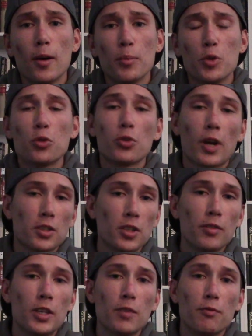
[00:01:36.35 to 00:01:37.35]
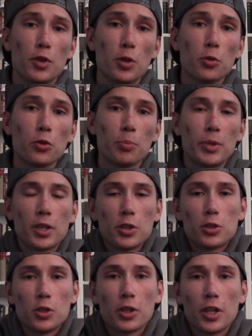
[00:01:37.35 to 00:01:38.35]
user activity and views,
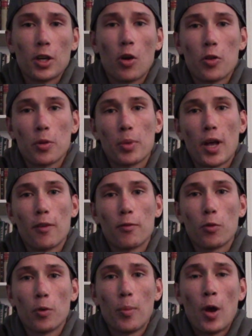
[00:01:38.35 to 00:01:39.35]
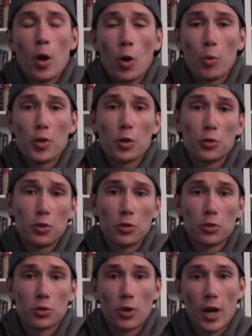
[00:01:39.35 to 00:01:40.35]
because you're getting on the platform when those
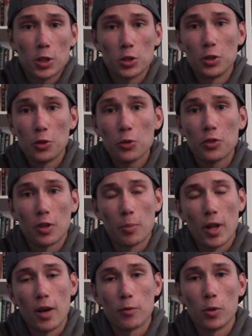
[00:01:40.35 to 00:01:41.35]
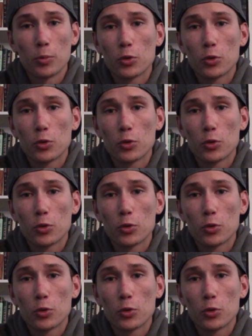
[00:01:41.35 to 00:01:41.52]
users are actually using the platform.